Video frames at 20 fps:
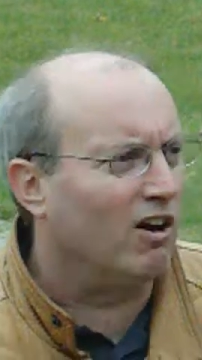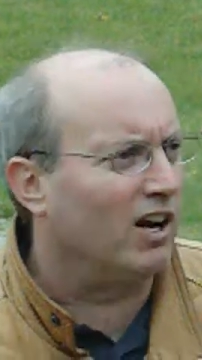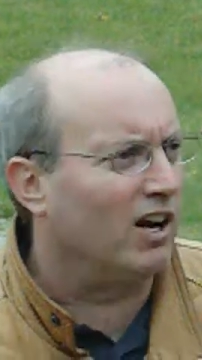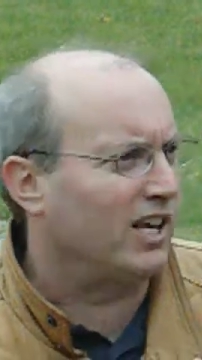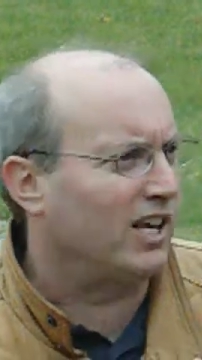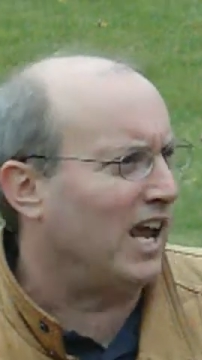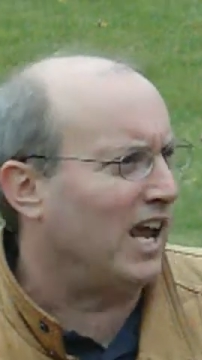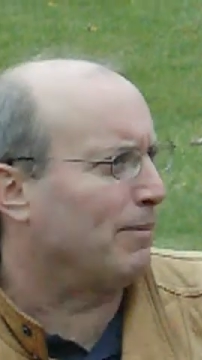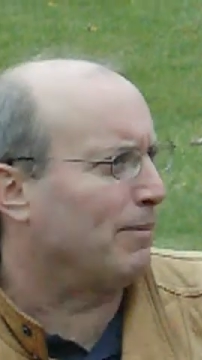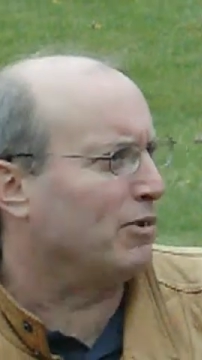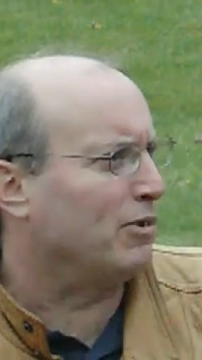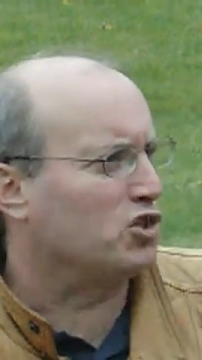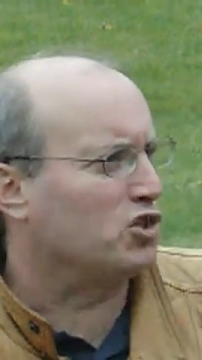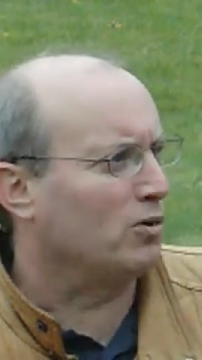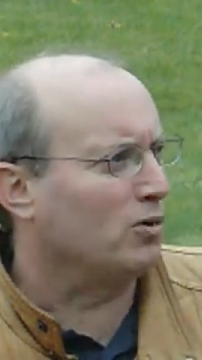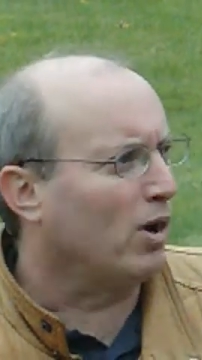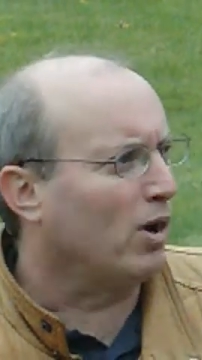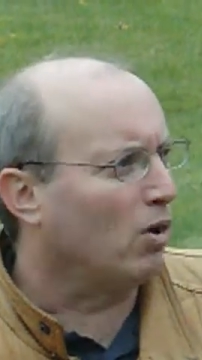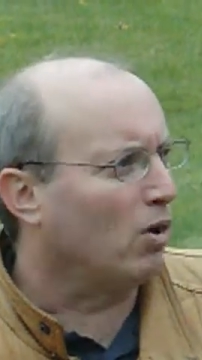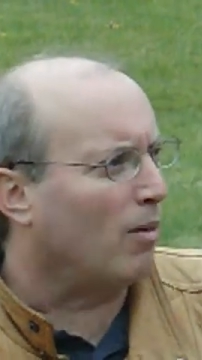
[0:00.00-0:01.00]
Here on
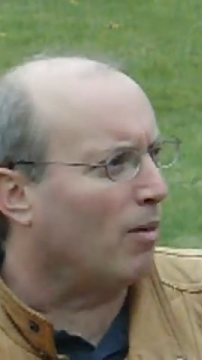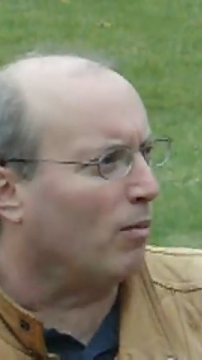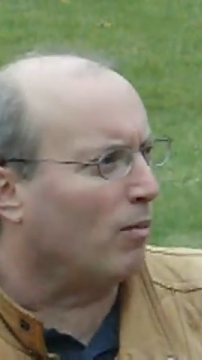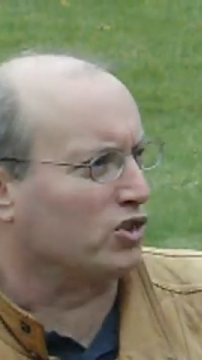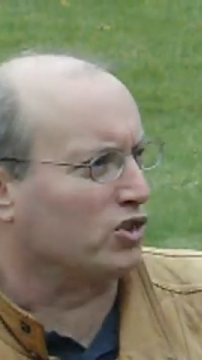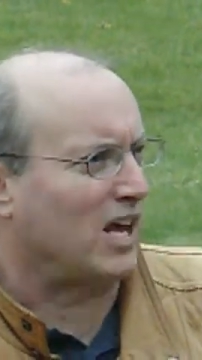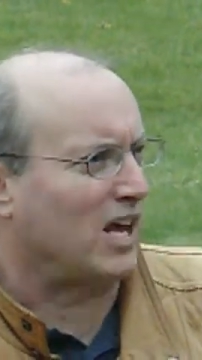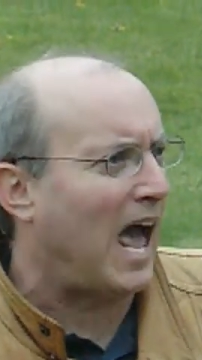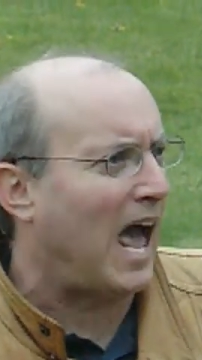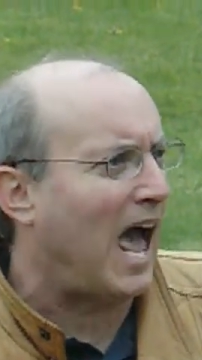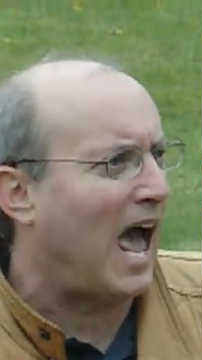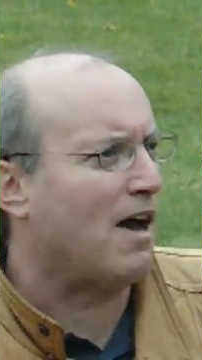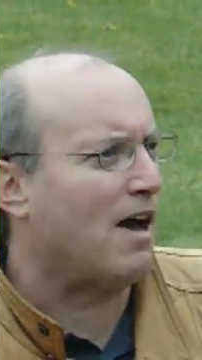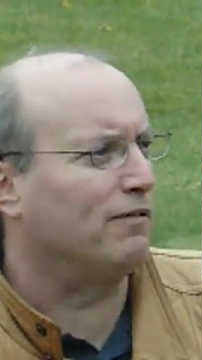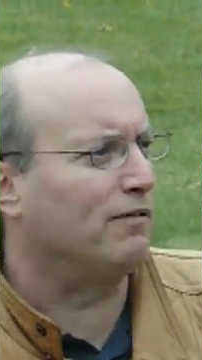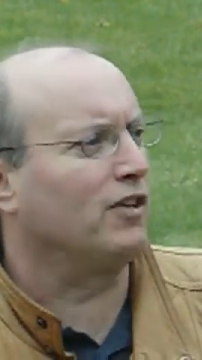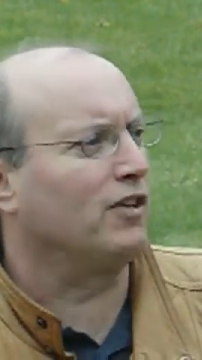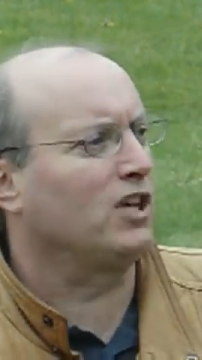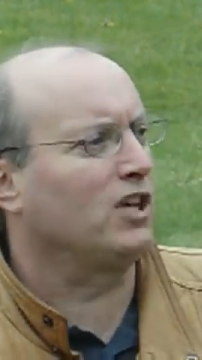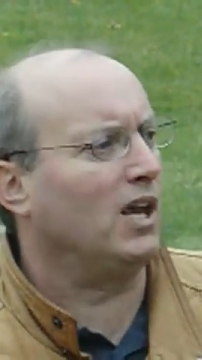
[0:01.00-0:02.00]
campus, about almost
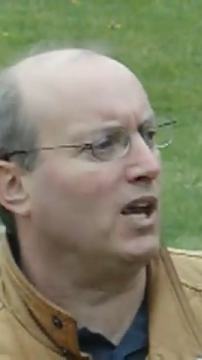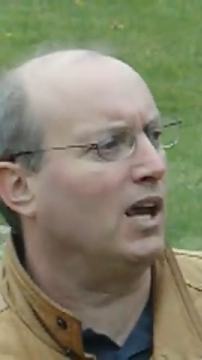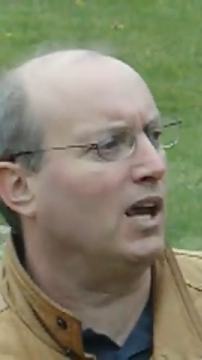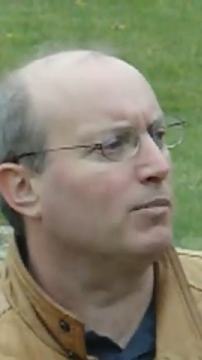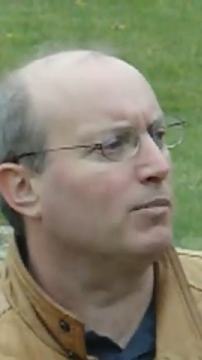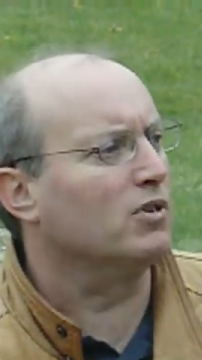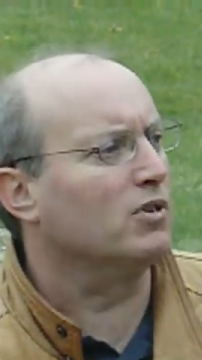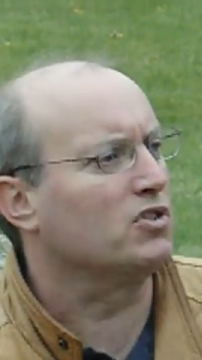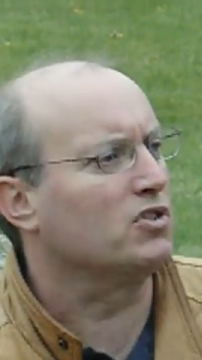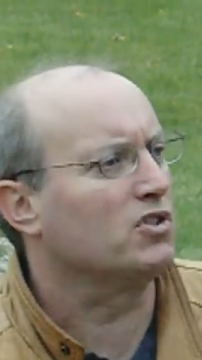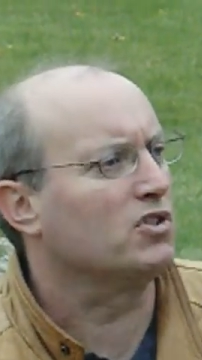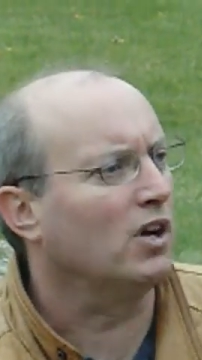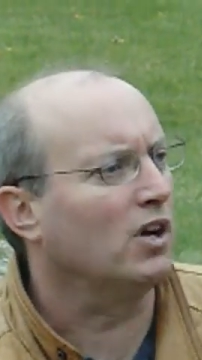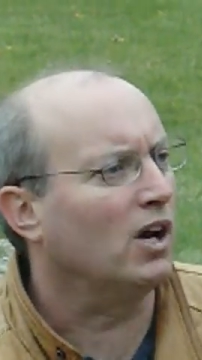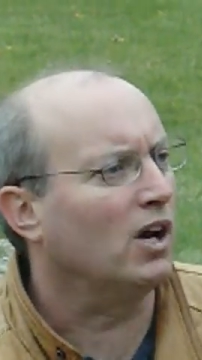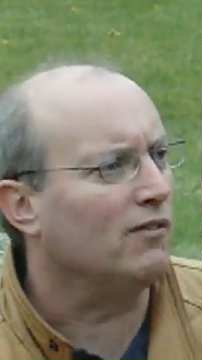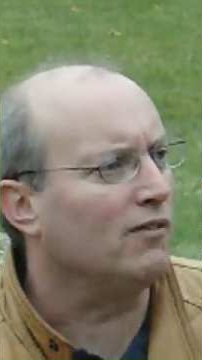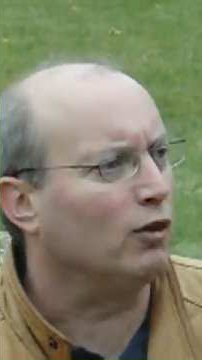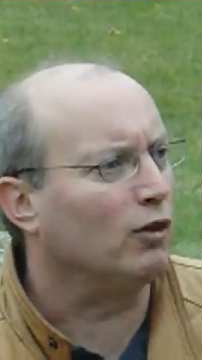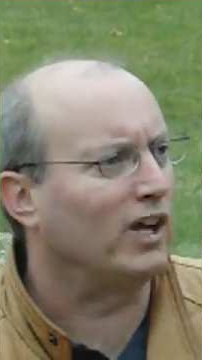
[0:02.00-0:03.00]
half of the
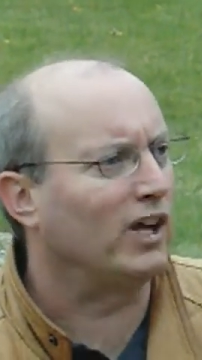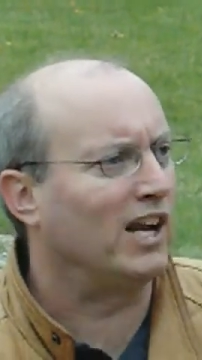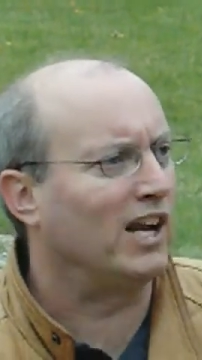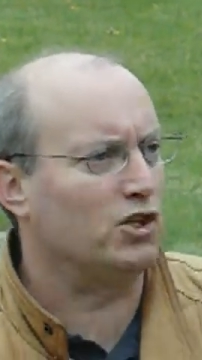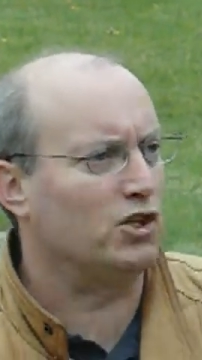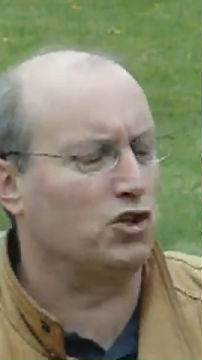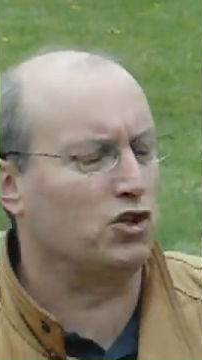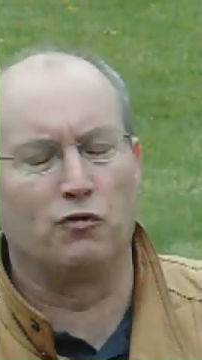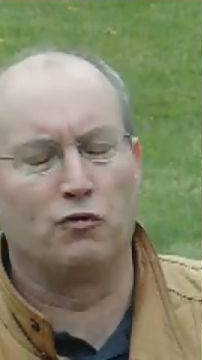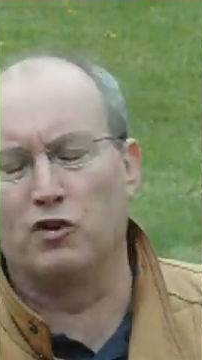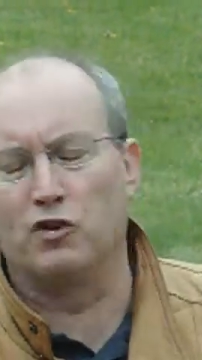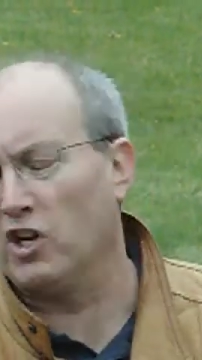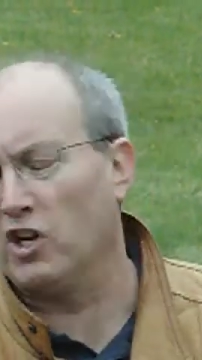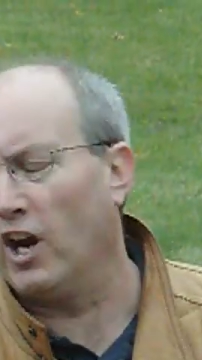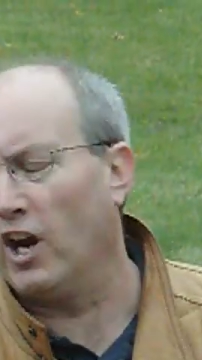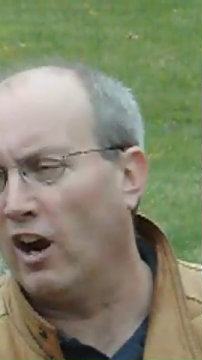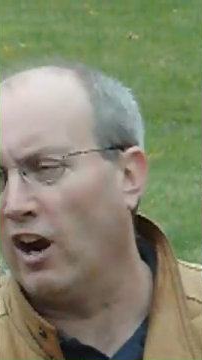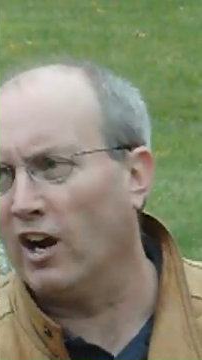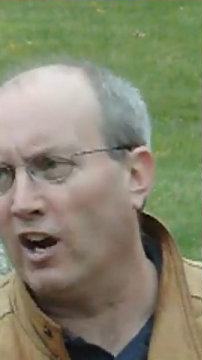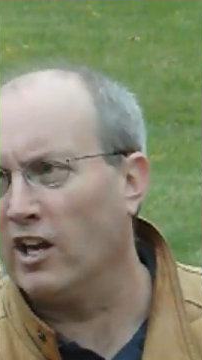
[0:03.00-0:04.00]
campus, if you look at it,
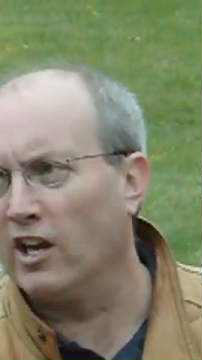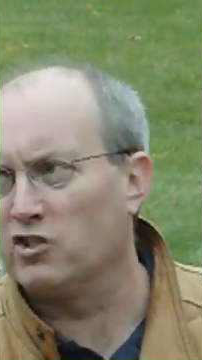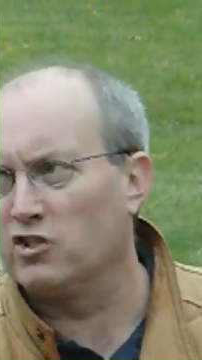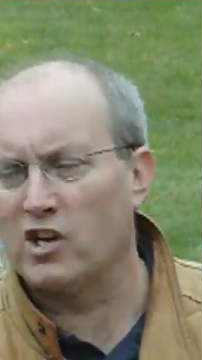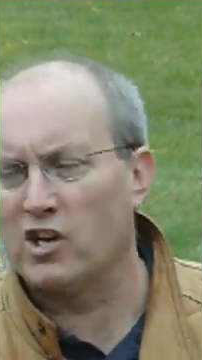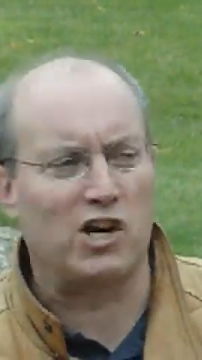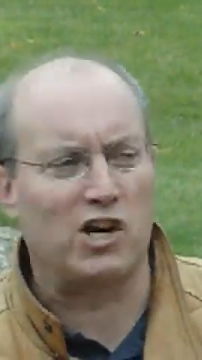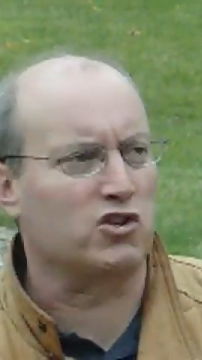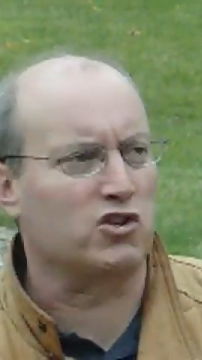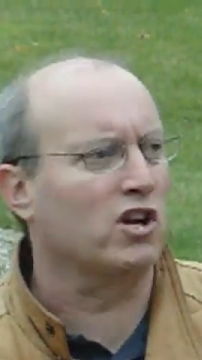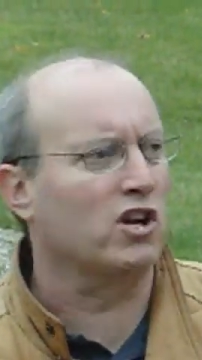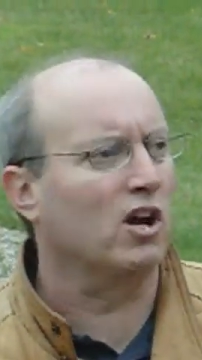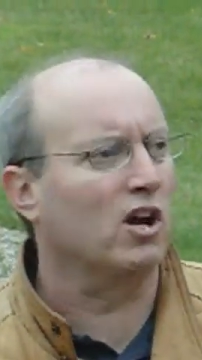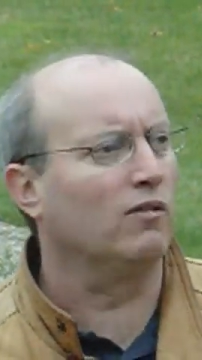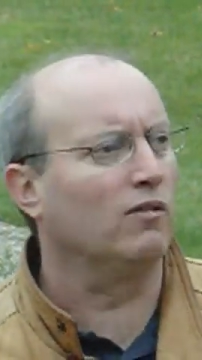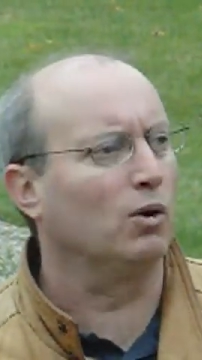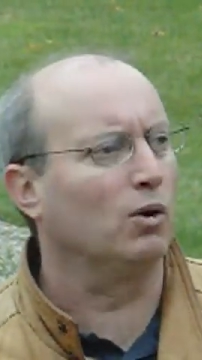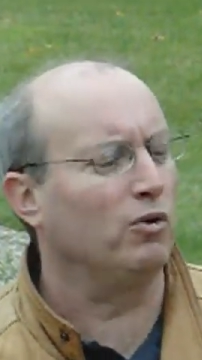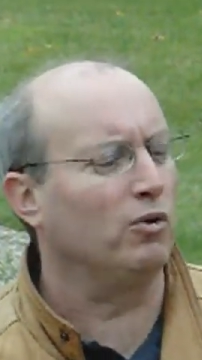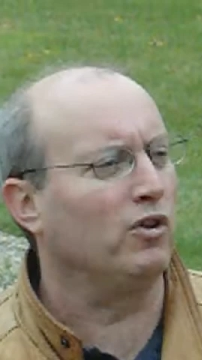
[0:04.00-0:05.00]
surface area is actually
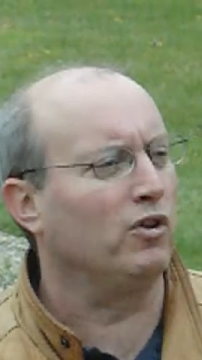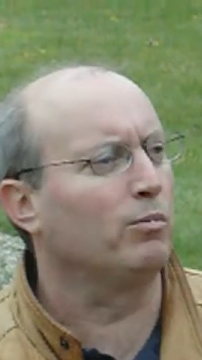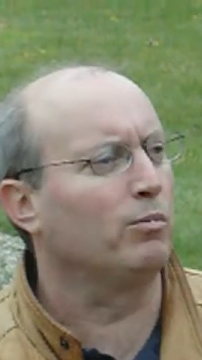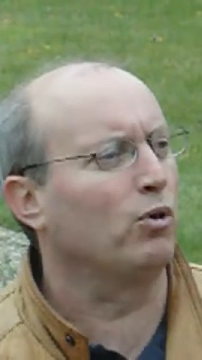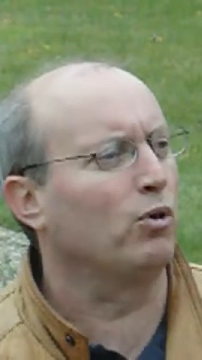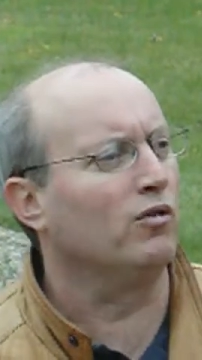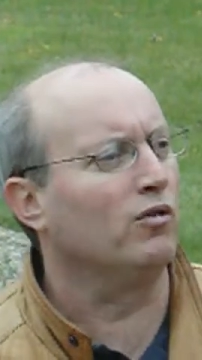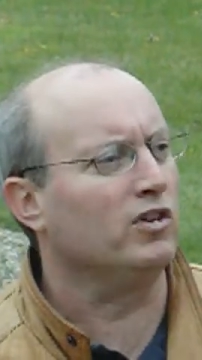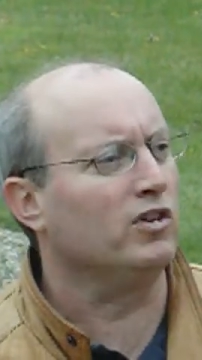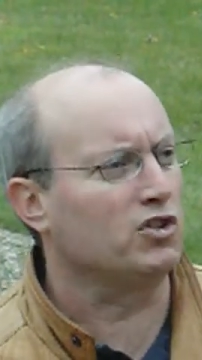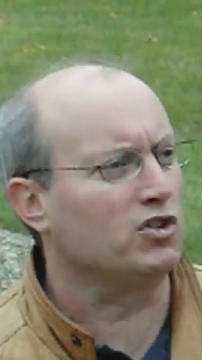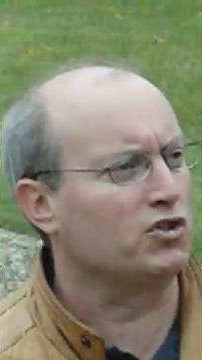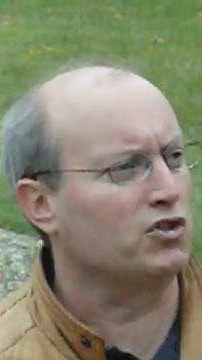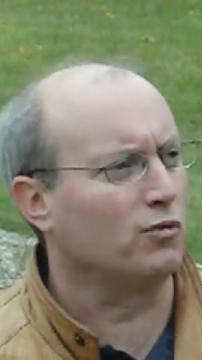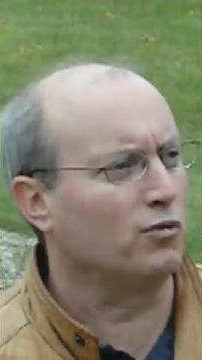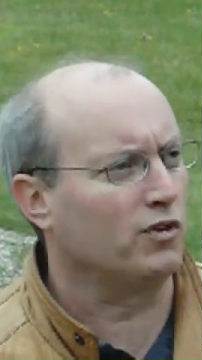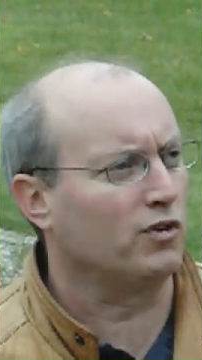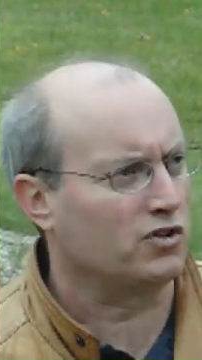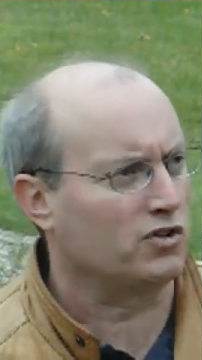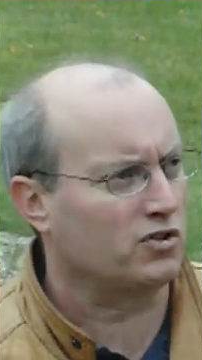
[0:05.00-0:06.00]
covered with impervious
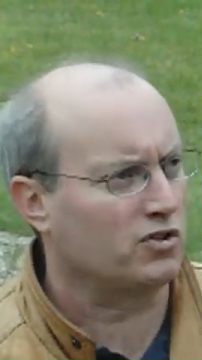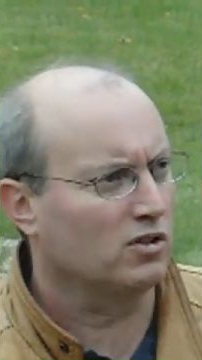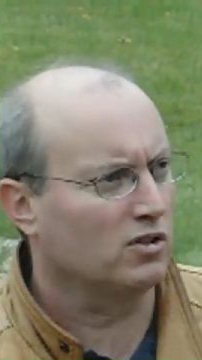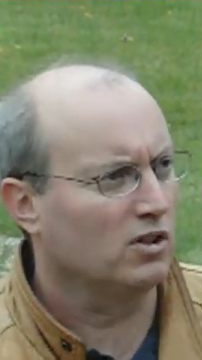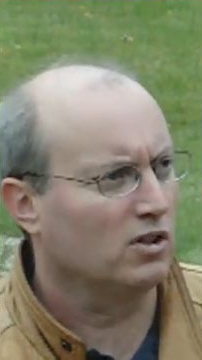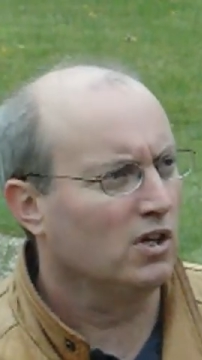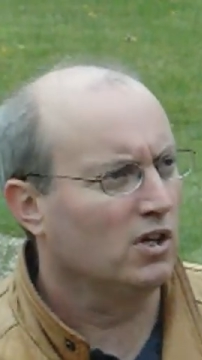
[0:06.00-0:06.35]
surface.